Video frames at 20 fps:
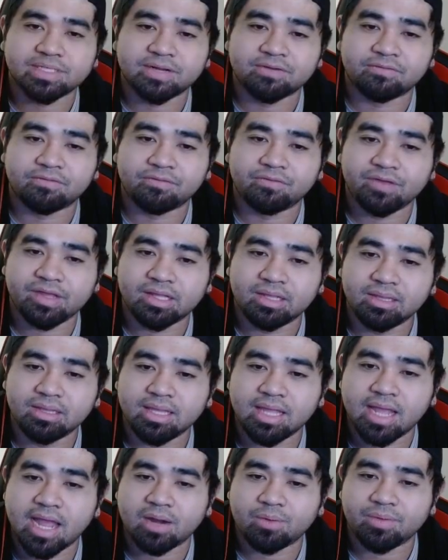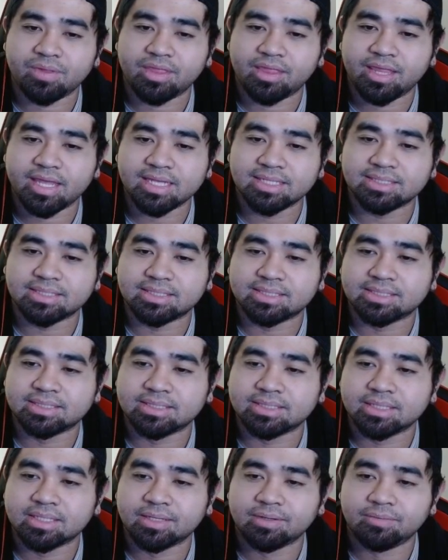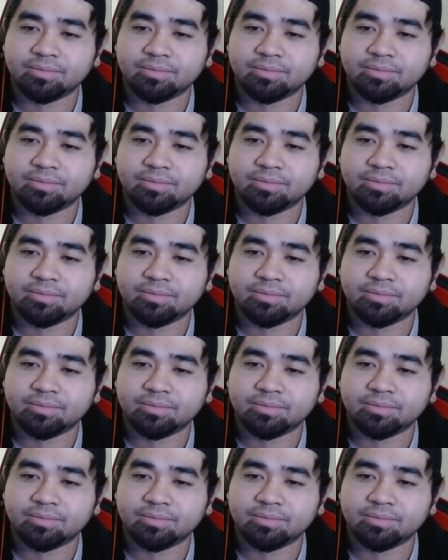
of the field. And with this,